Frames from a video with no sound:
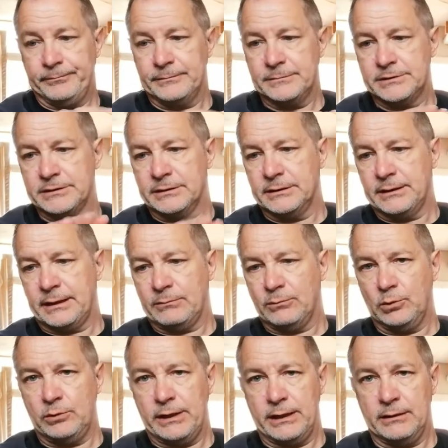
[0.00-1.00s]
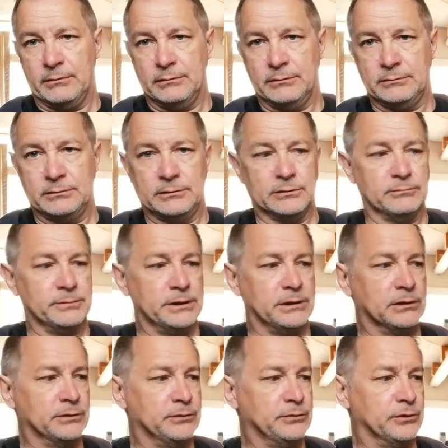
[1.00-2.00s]
so that will now can be
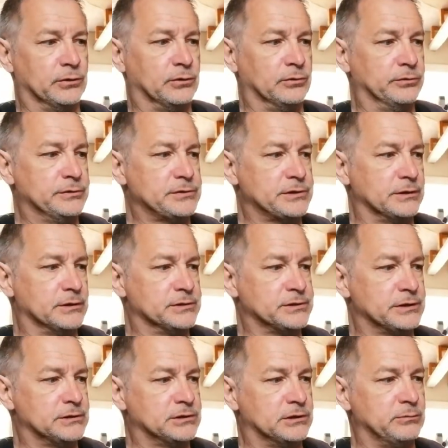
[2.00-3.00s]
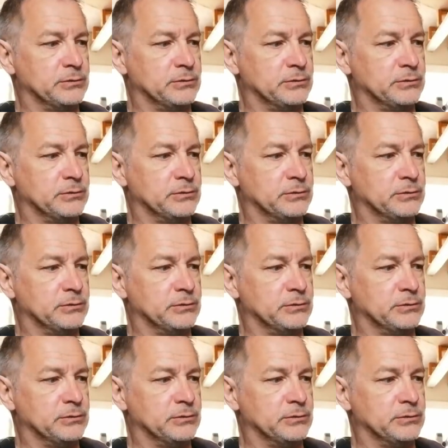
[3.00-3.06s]
glued on. So essentially,